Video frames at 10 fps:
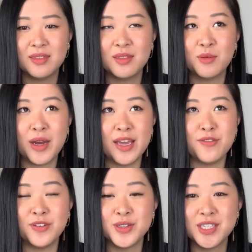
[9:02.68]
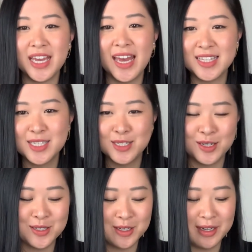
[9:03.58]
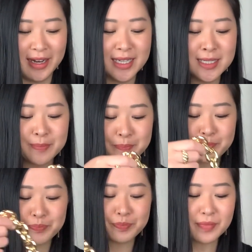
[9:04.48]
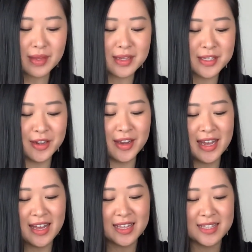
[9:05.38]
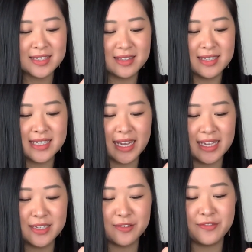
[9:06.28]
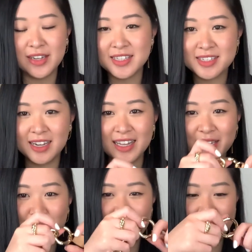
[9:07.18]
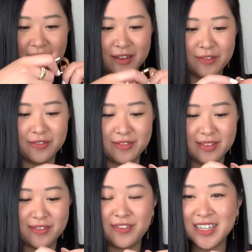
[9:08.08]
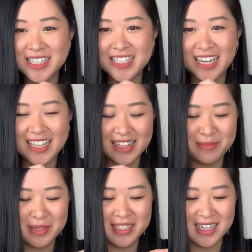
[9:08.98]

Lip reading: the way it feels in your hands is so nice. So that's the second fun styling way of styling the pochette